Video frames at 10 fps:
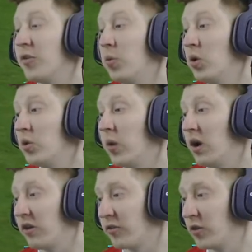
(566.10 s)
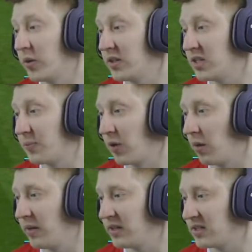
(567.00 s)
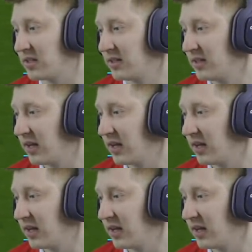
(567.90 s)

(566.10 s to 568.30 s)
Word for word: The woodwork from Quincy Promes.